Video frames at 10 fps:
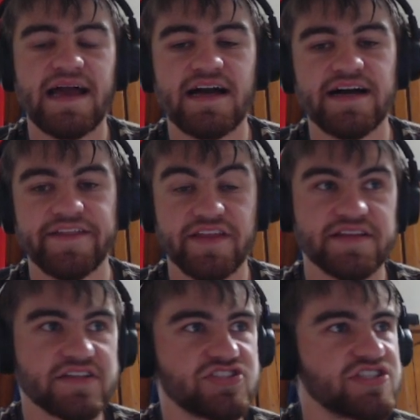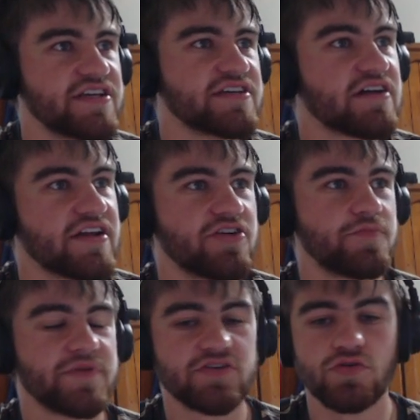I think, this year. I know,
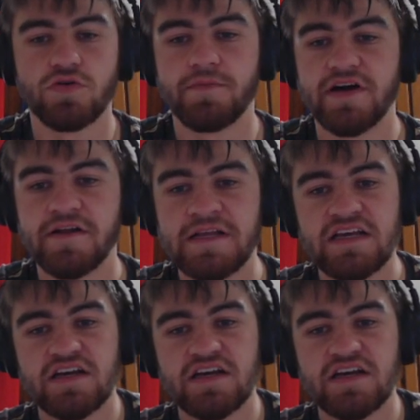big call, but